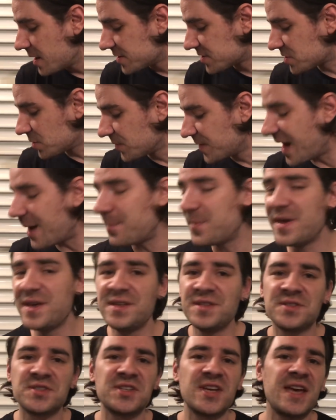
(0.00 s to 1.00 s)
So that
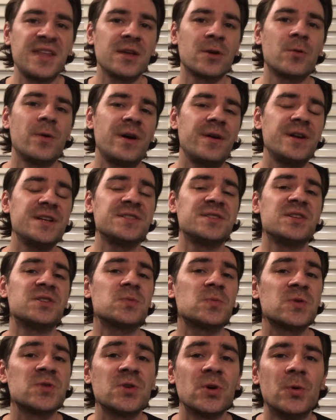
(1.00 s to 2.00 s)
being said, Aquarius,
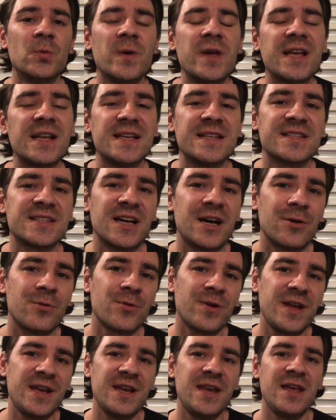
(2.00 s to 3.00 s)
this was your weekly tarot
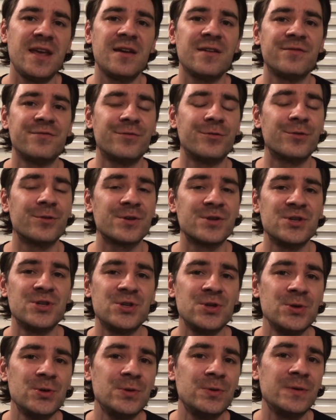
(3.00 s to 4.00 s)
reading for
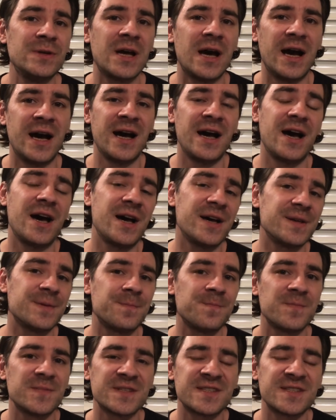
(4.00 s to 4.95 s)
June uh,